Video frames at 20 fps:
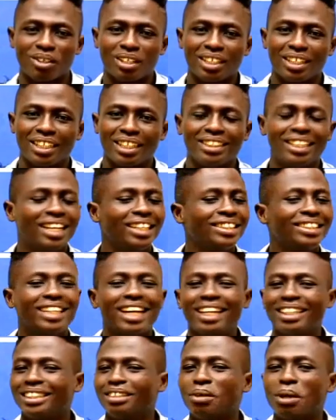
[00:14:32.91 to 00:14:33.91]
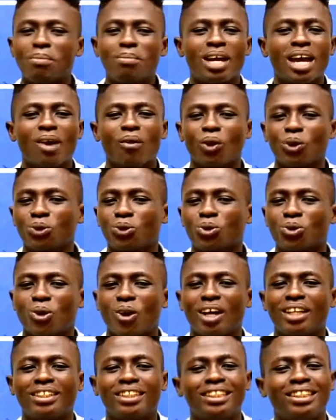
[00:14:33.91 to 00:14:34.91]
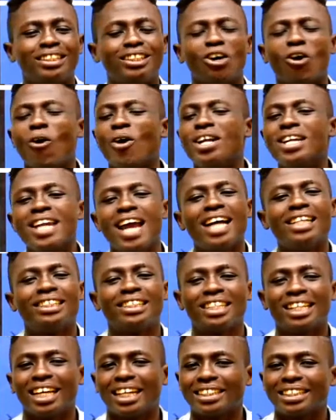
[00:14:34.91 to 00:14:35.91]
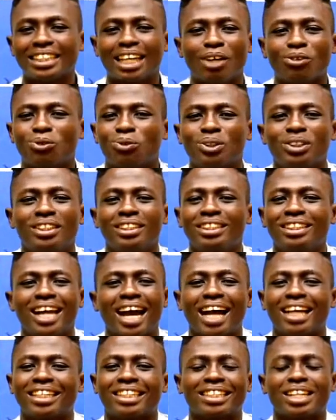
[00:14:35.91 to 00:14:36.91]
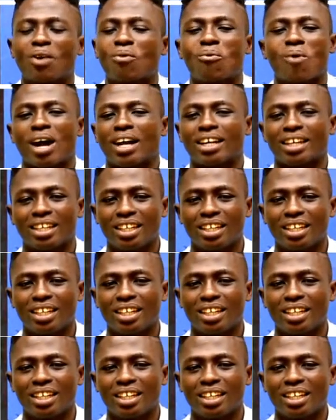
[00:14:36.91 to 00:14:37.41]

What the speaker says: You be able to do no nature and something near your own.